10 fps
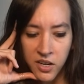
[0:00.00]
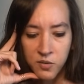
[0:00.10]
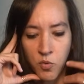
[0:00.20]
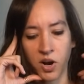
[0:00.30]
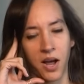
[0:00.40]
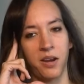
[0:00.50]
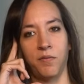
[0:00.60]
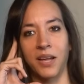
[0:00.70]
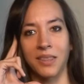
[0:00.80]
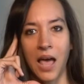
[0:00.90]
It's more kind
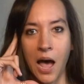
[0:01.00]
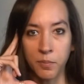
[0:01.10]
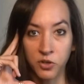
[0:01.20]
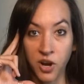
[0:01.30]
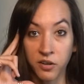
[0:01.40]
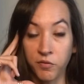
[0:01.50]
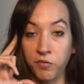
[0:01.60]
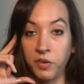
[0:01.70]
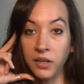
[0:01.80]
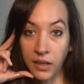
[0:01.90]
of like the abstract
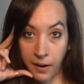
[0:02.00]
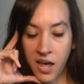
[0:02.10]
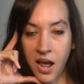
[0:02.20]
feeling